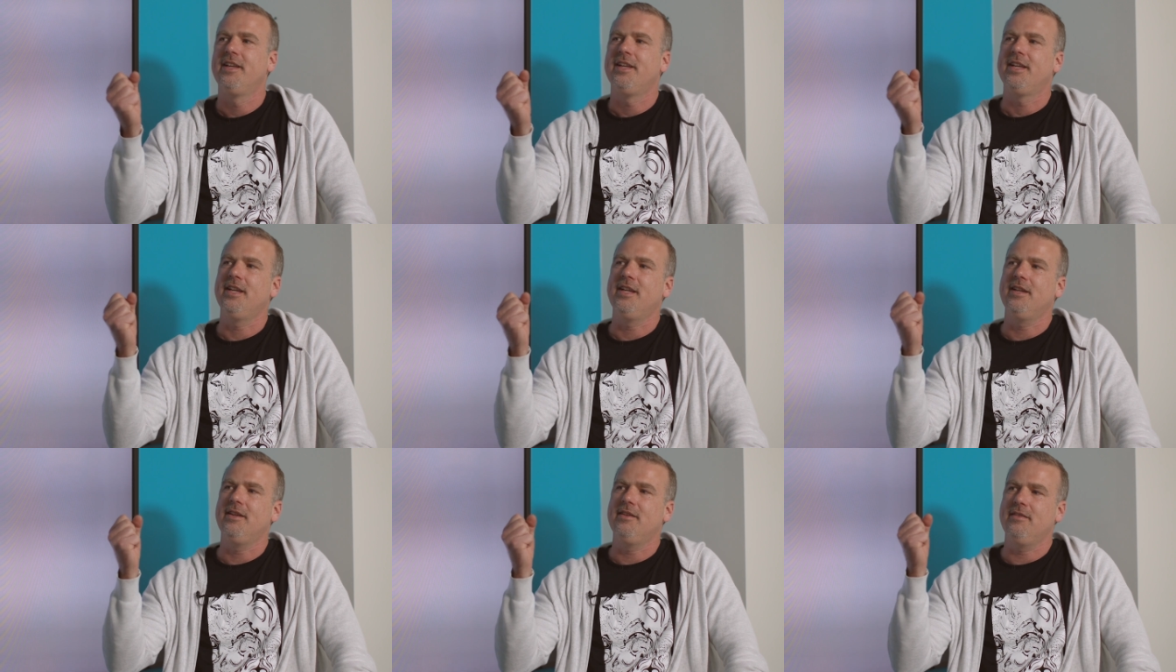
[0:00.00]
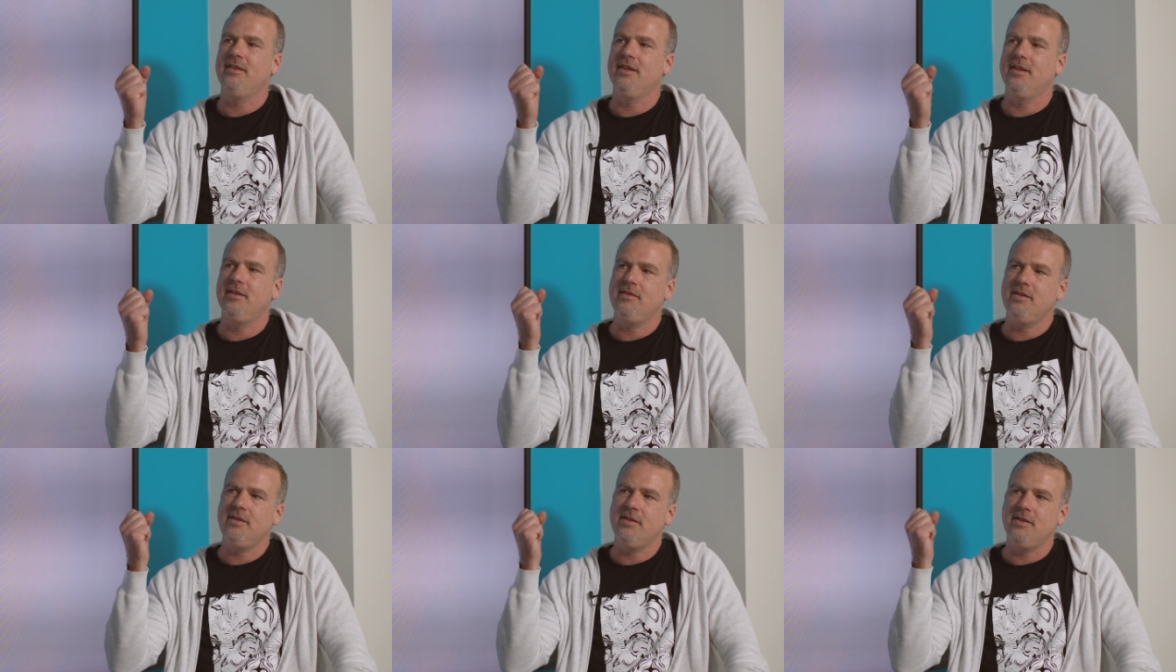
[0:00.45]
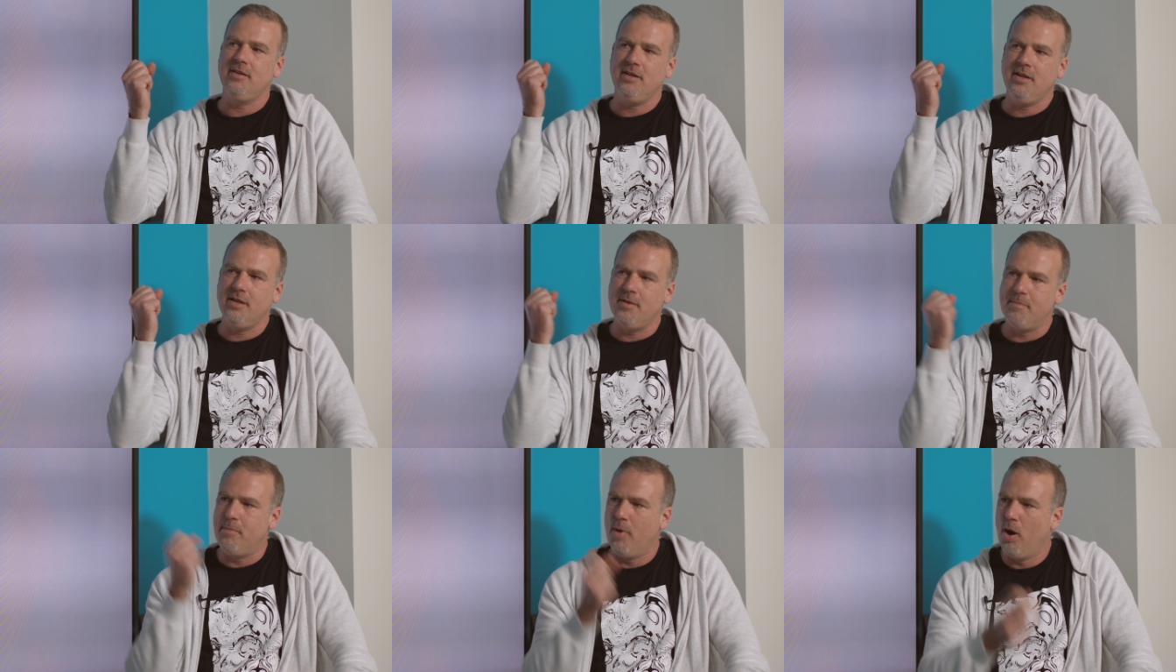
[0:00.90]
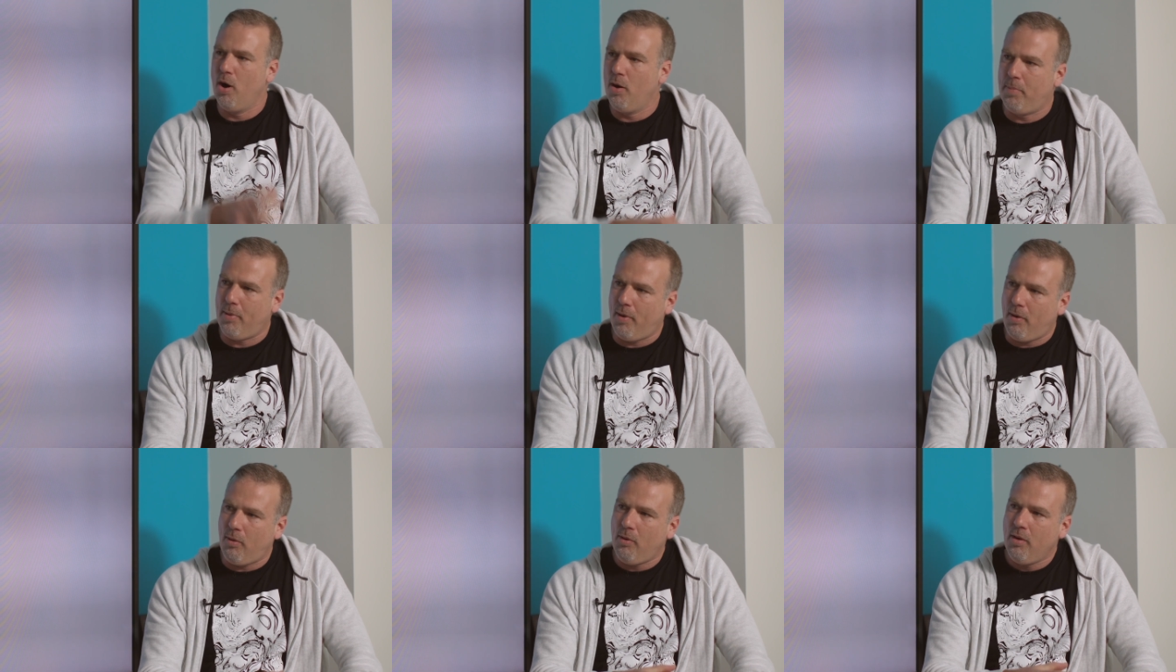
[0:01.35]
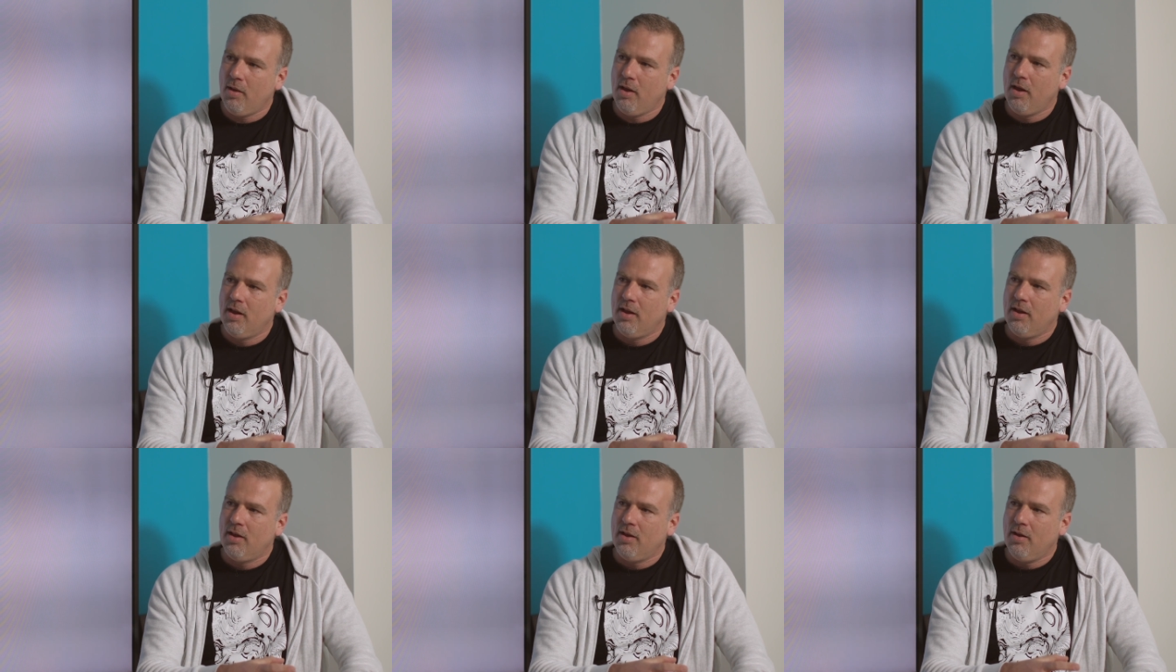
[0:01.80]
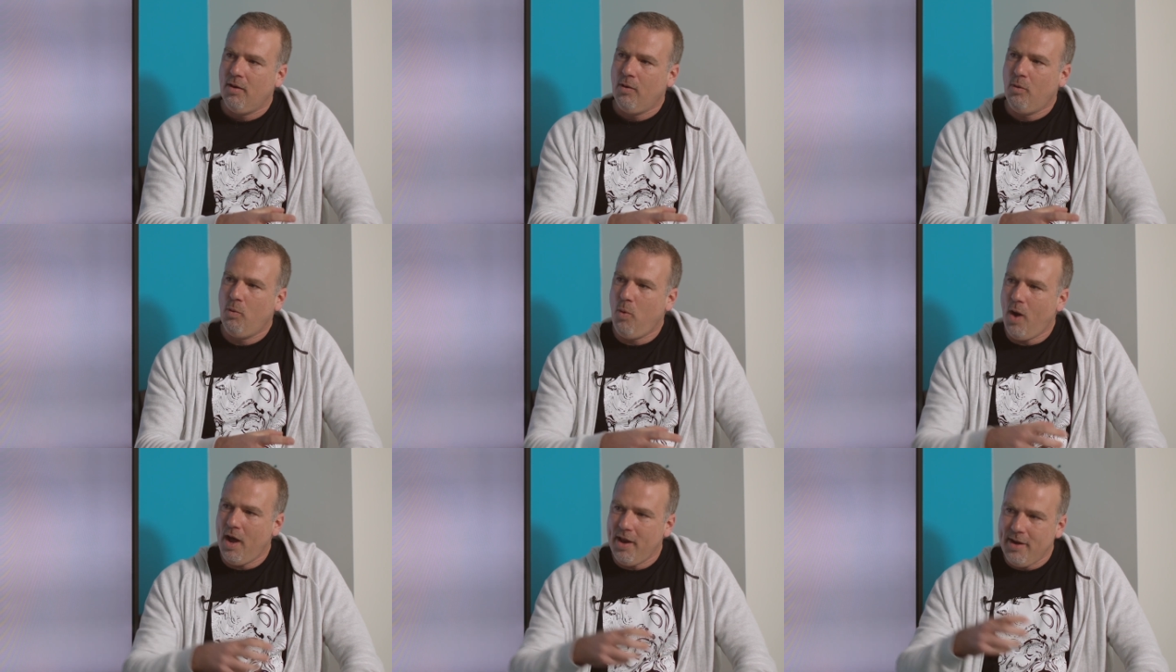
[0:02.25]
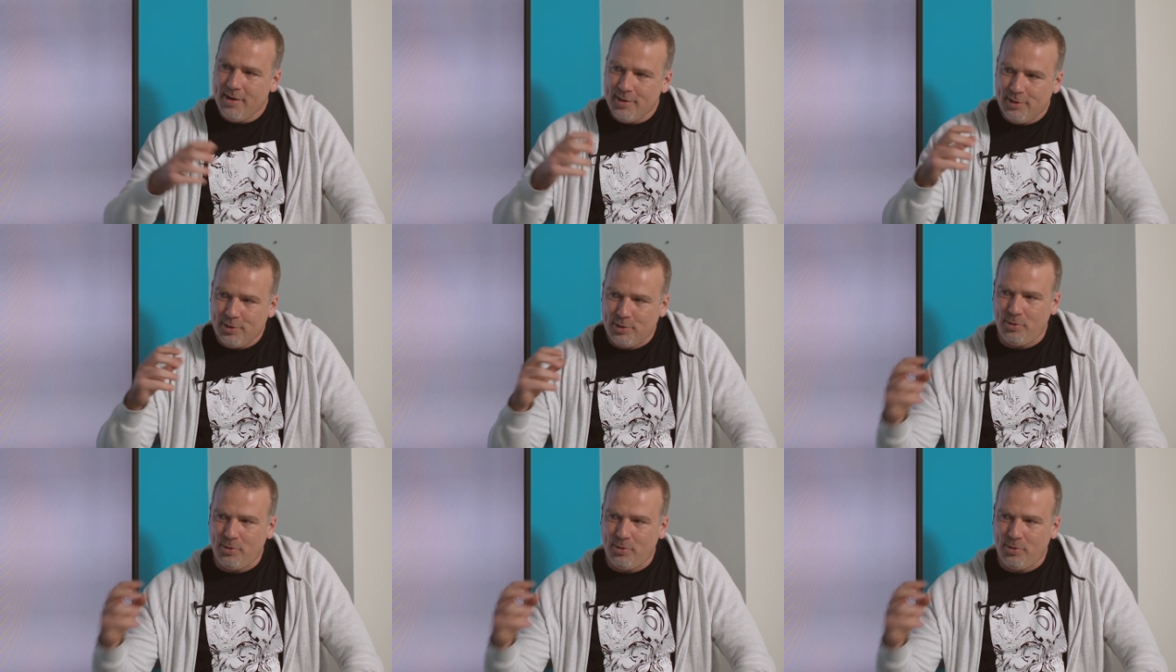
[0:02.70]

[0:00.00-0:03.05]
in, in, in mobile. What needs